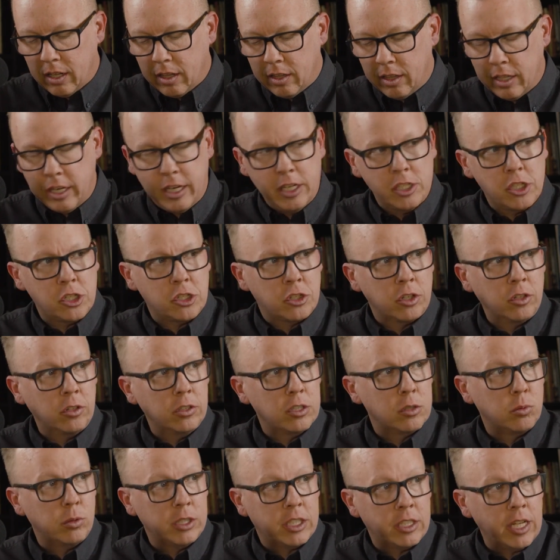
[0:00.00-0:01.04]
these
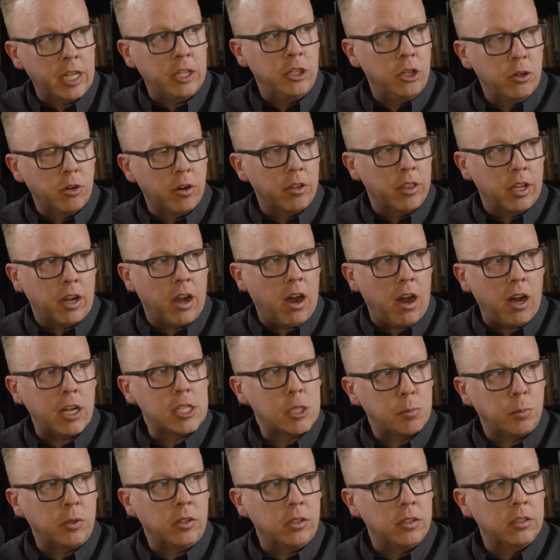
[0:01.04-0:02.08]
truths, which then neuter the
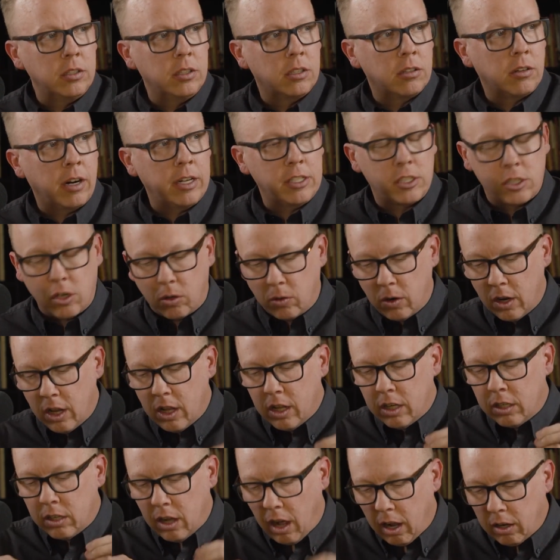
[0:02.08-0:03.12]
gospel, right? So
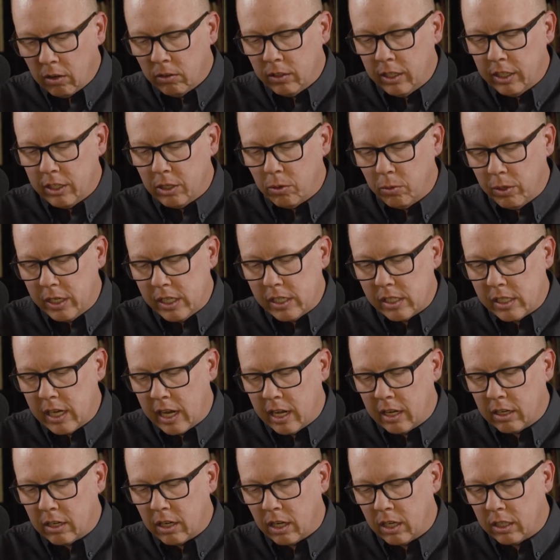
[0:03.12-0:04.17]
not only do we
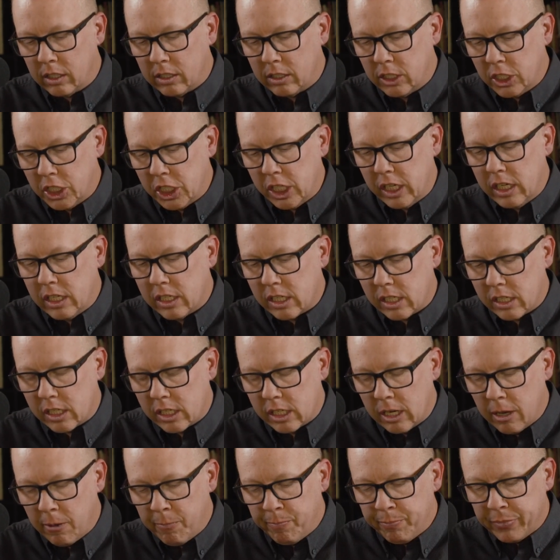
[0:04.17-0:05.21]
stand on
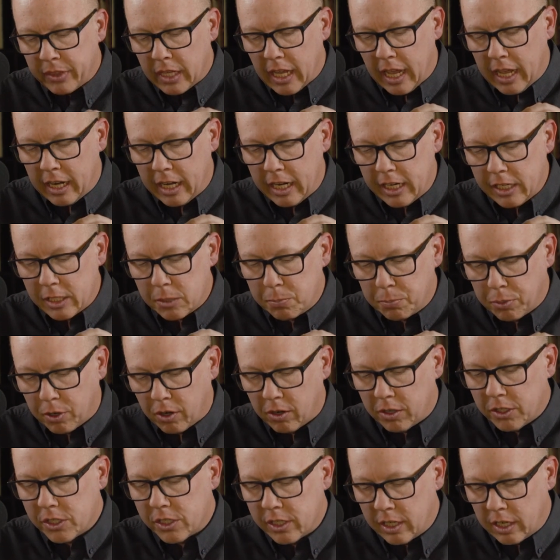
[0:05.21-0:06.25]
Jesus and his
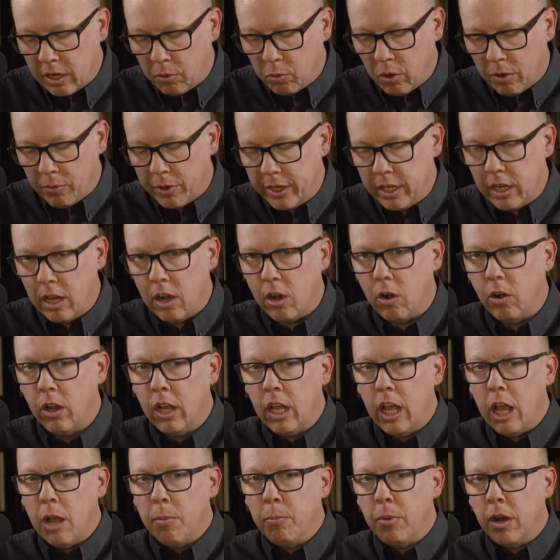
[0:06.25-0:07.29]
person and what we know,
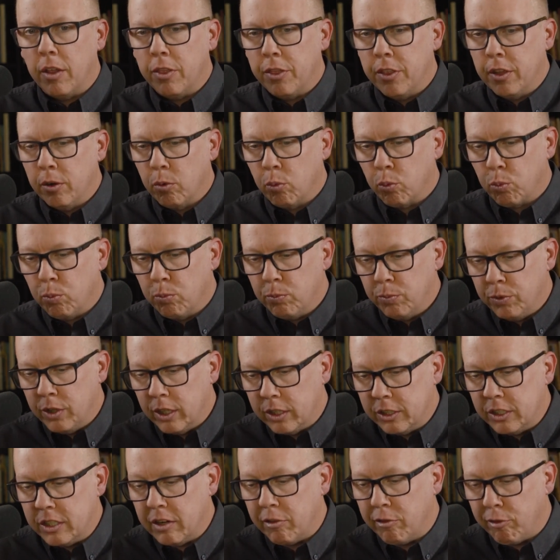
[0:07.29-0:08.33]
but the, the
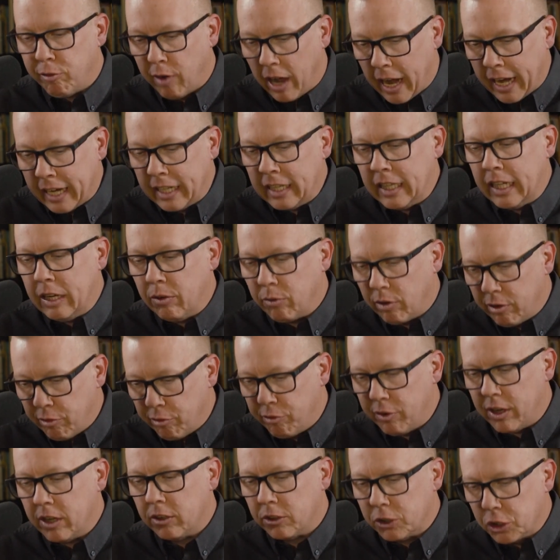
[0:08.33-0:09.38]
divinely
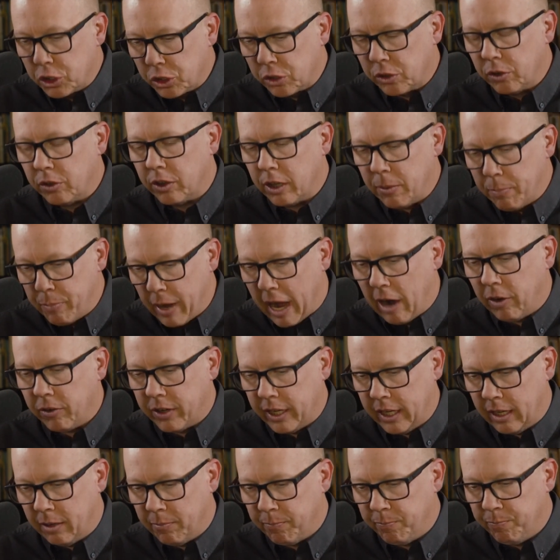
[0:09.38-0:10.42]
revealed truth about
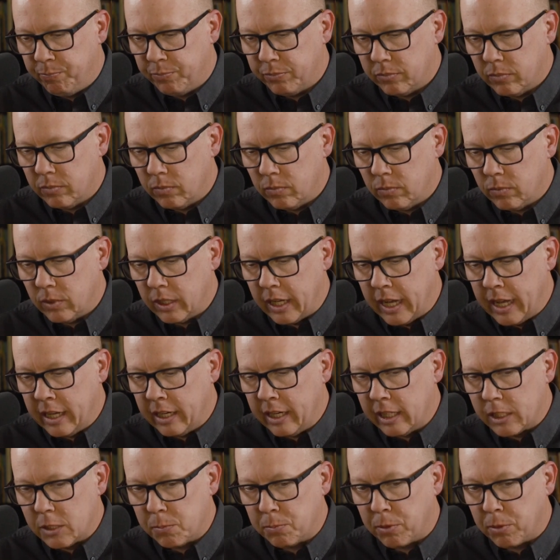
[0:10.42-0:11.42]
him in its